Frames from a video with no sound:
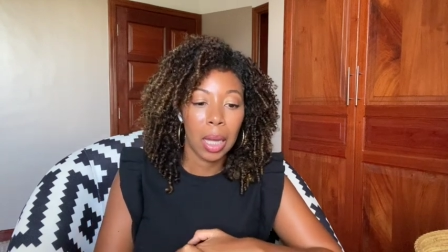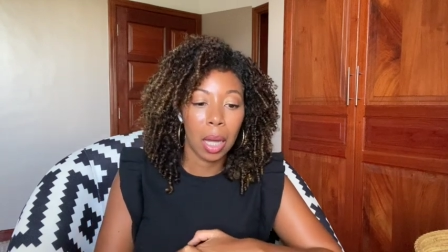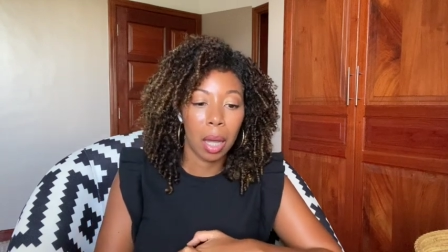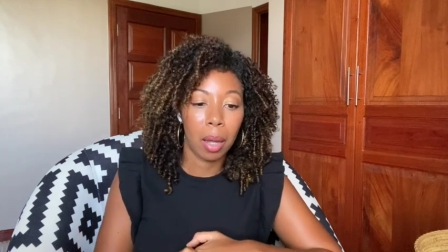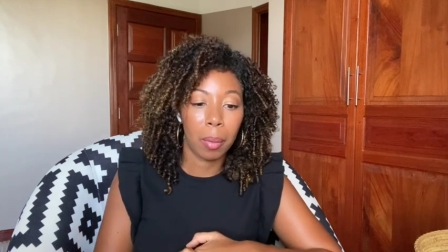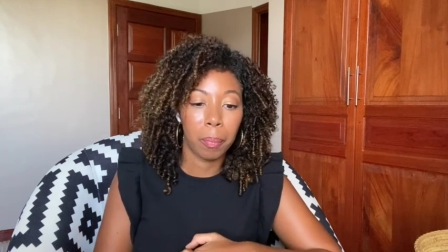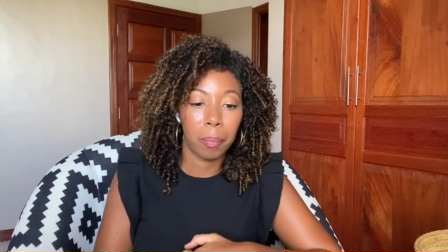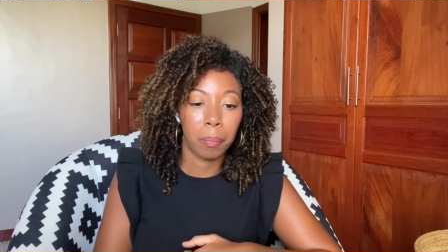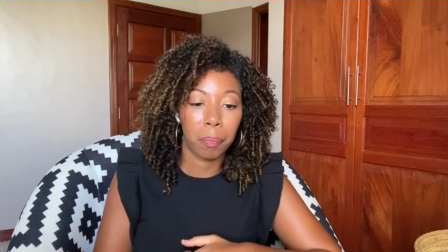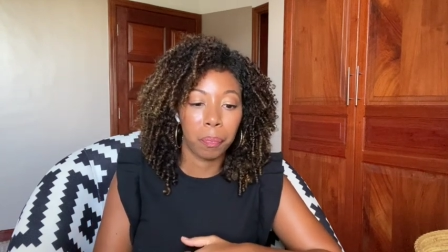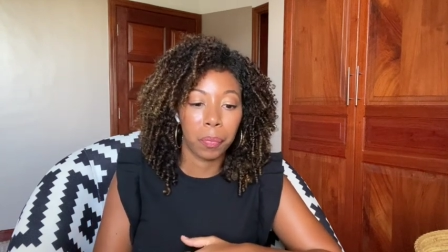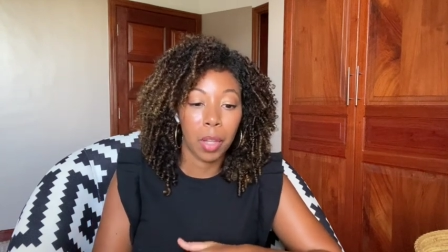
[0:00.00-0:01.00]
Um,
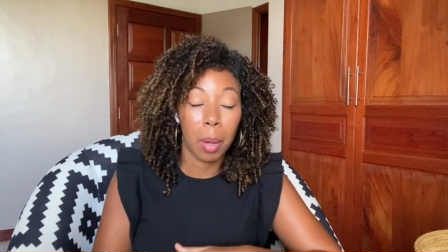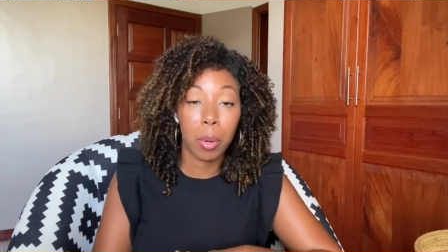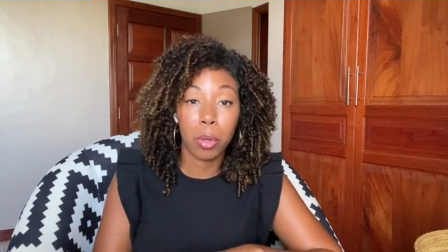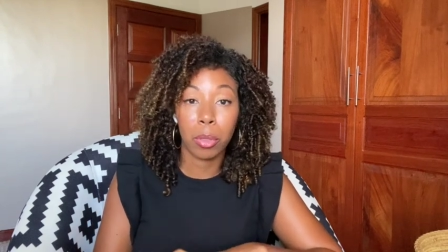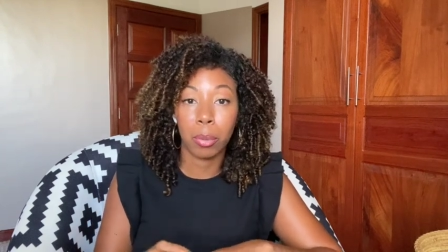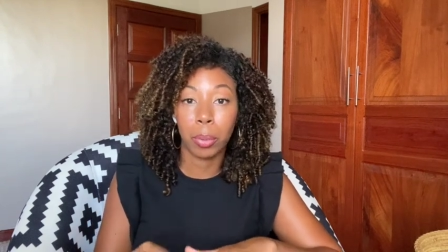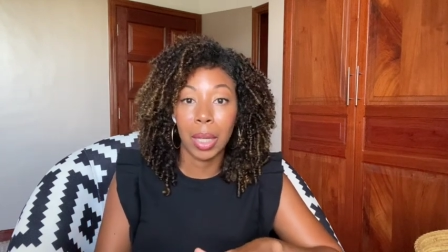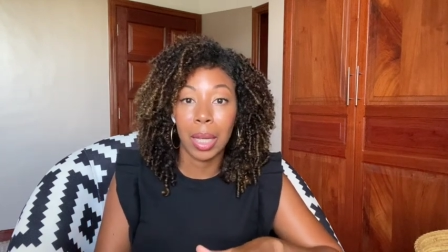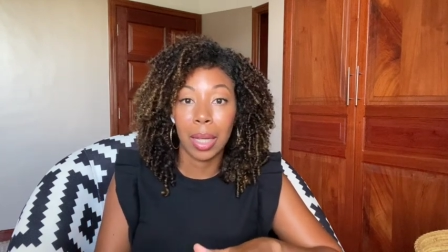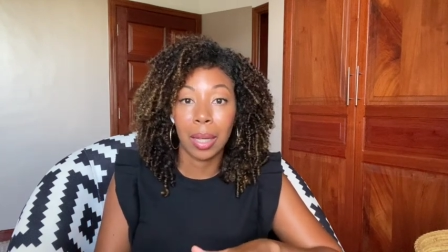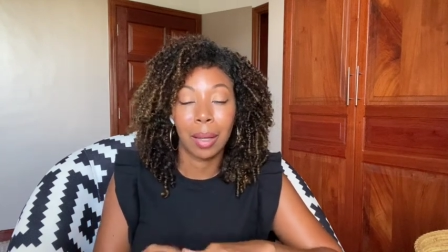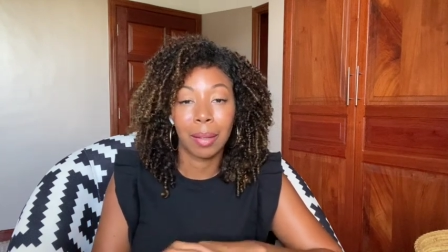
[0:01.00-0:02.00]
number
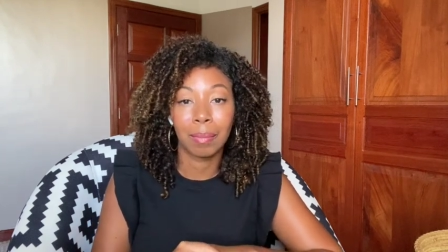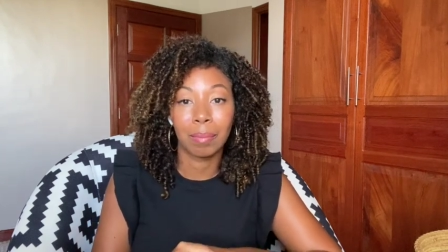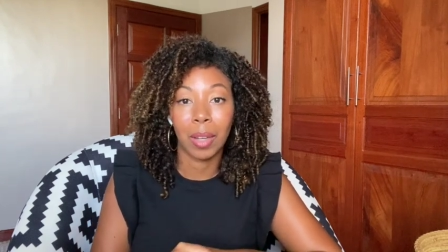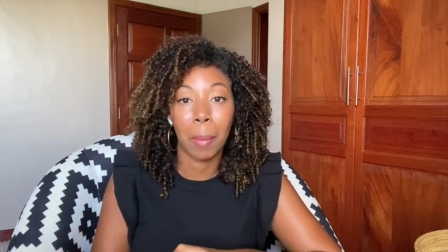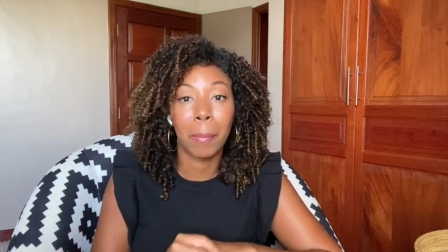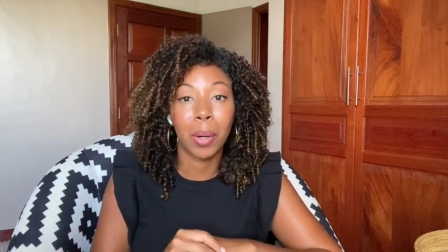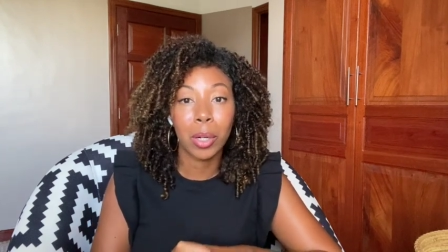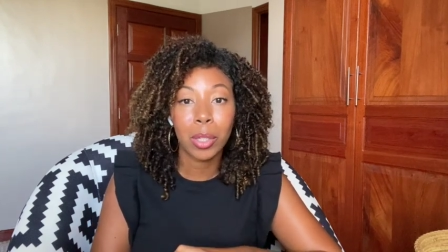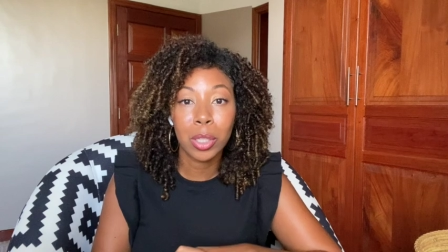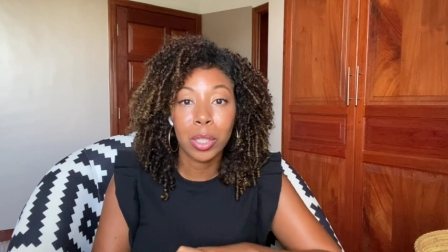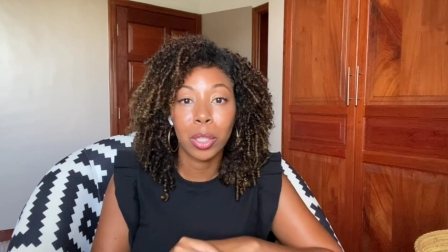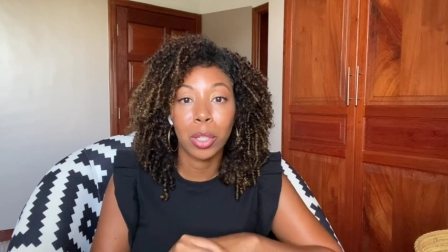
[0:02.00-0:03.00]
three,
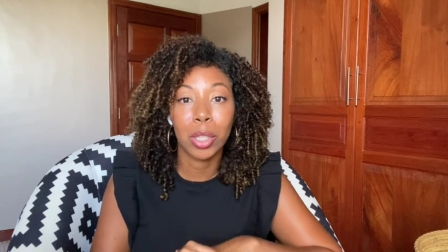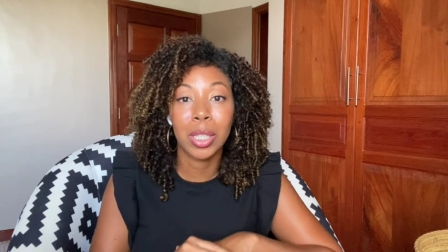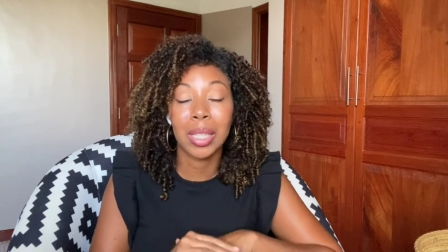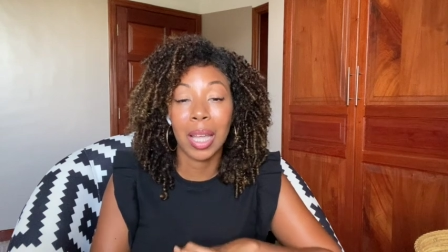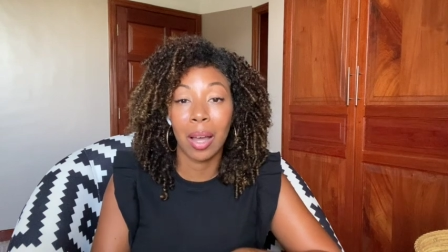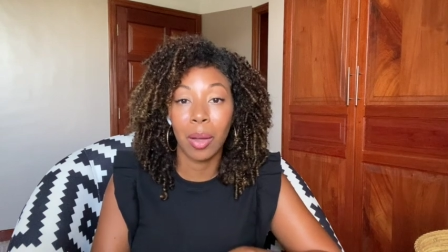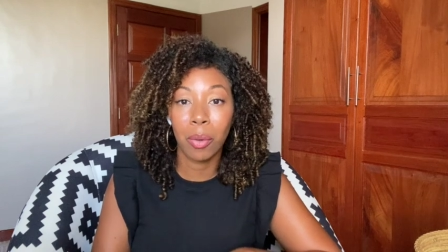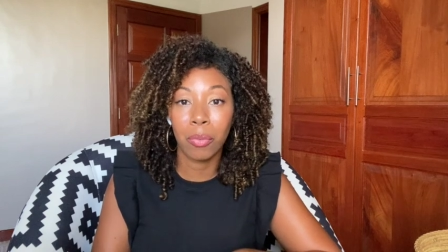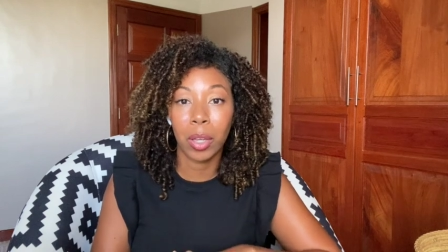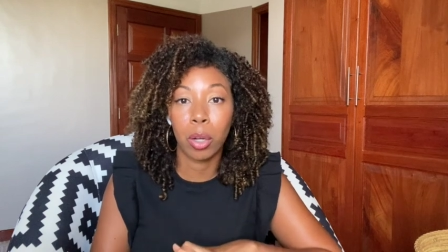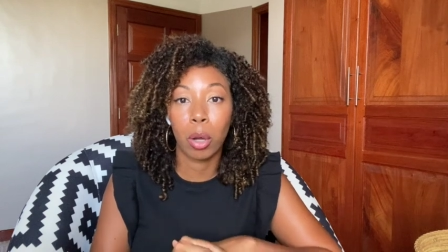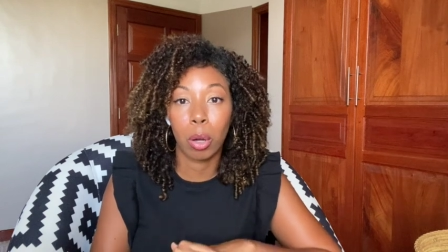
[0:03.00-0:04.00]
immerse yourself
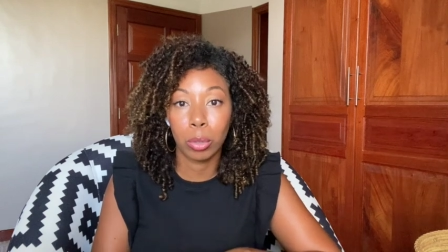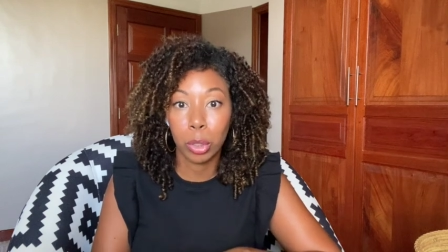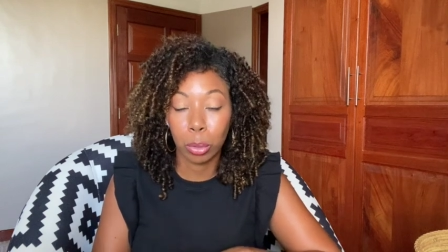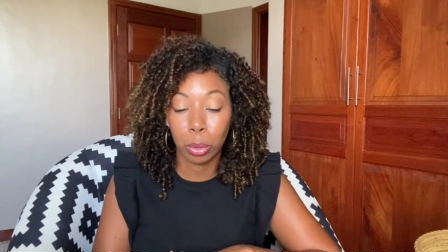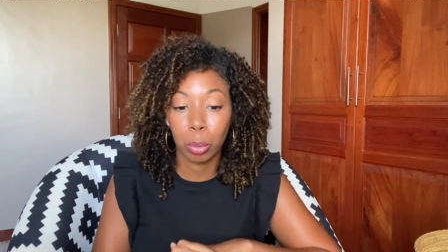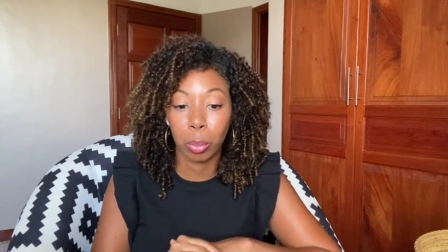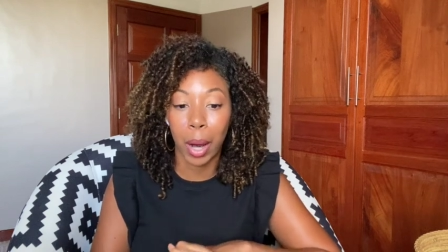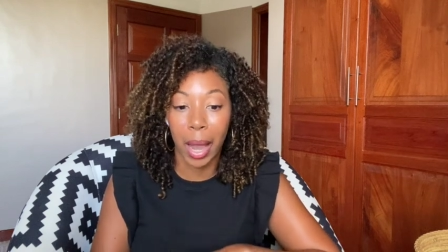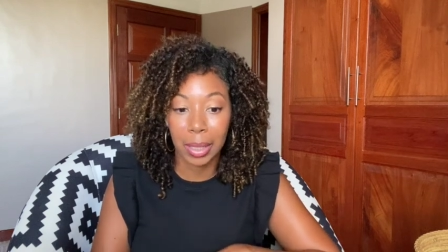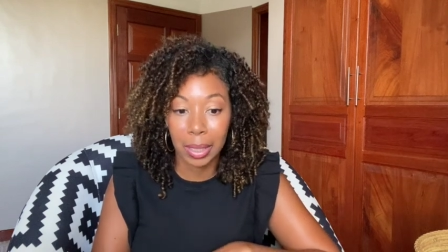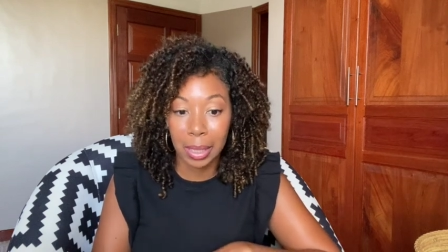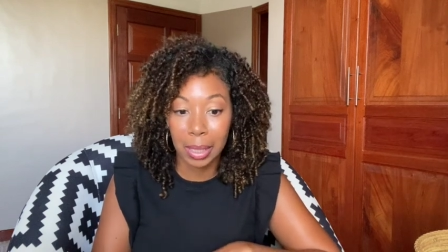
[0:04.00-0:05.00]
in cultural
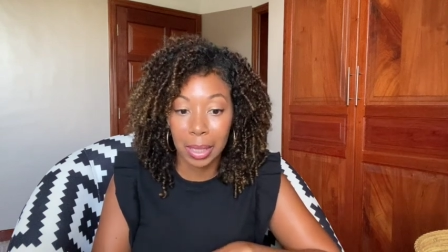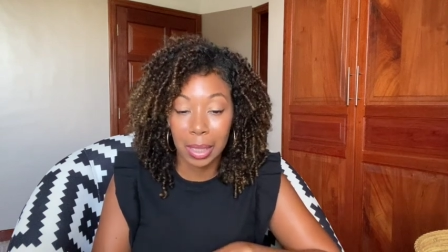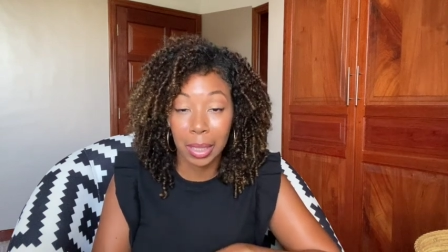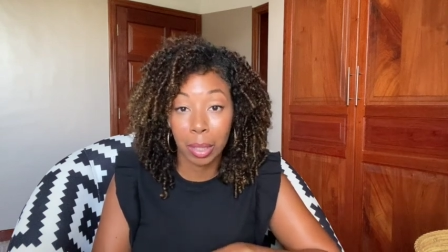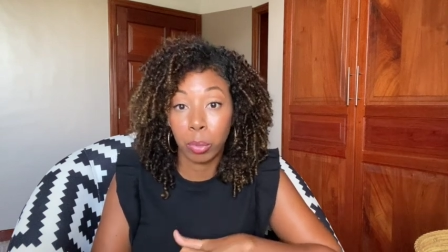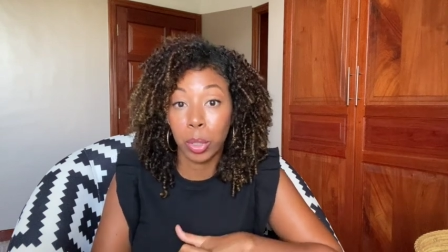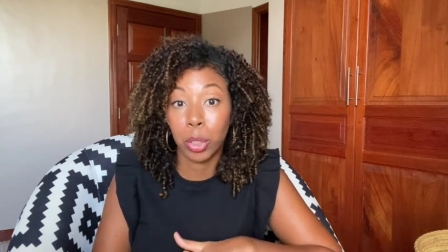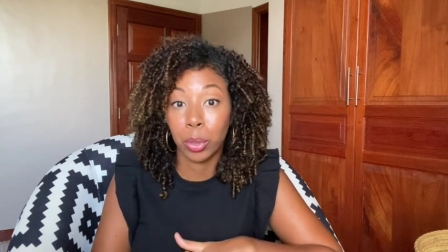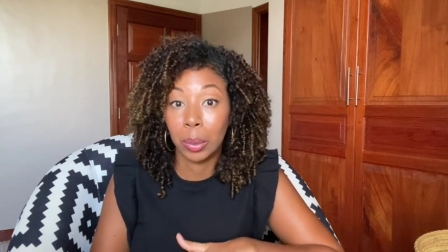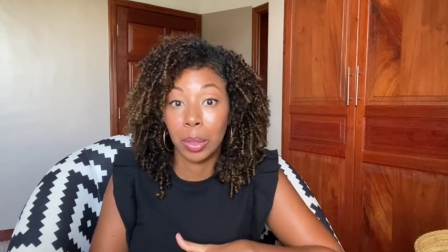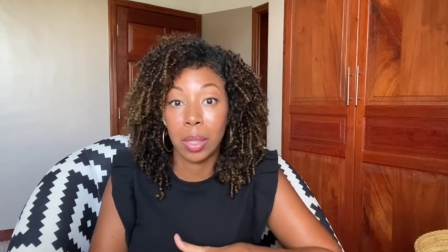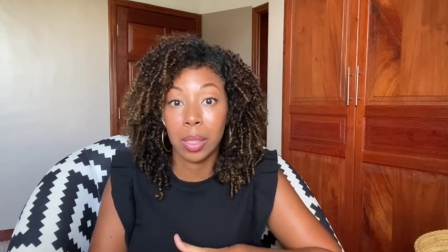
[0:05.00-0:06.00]
practices and
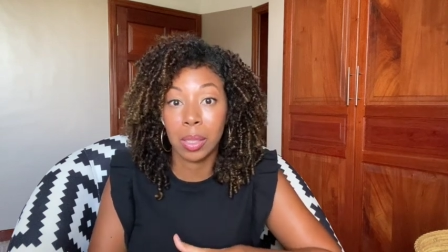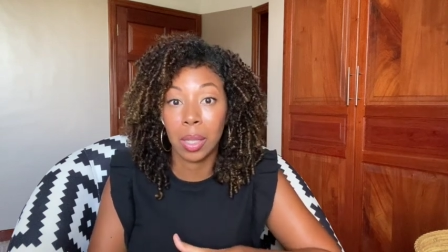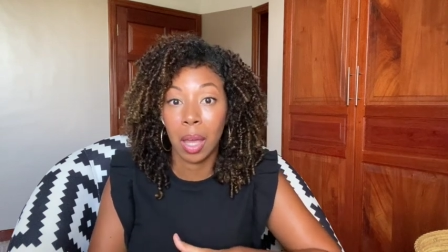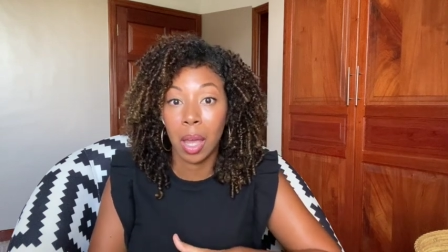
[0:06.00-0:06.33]
rituals.